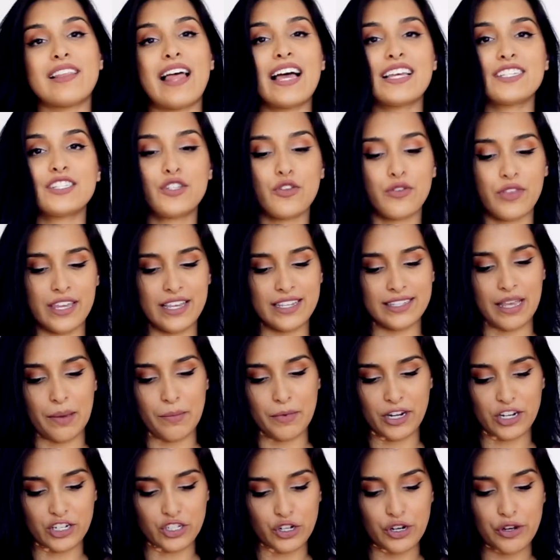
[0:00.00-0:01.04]
last 2 things I'm
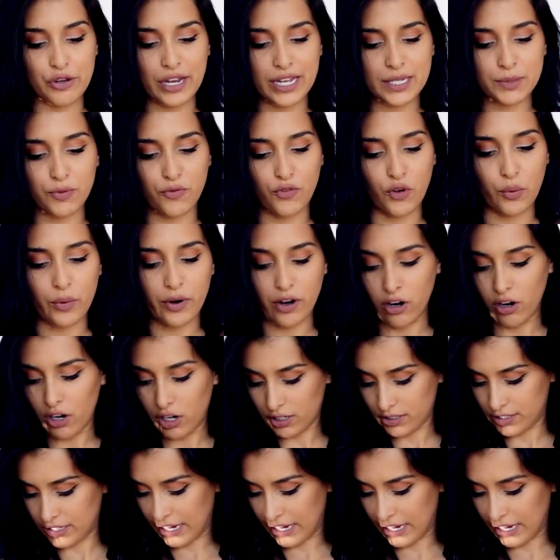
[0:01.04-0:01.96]
going to show you guys before we're all